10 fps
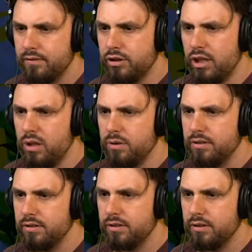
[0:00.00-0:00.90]
Dude,
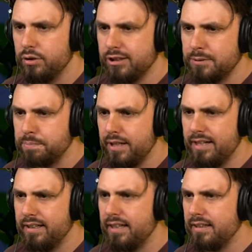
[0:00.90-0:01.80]
you're just
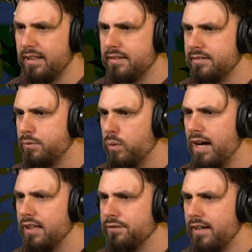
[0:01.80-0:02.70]
spreading like like
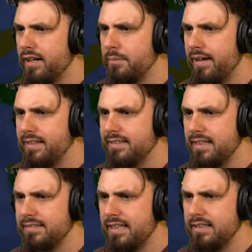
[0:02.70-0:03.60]
wildfire, man. It's
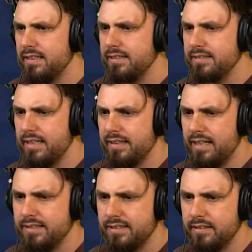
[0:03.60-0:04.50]
not it's not good. It's not
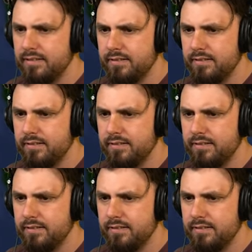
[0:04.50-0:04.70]
nice.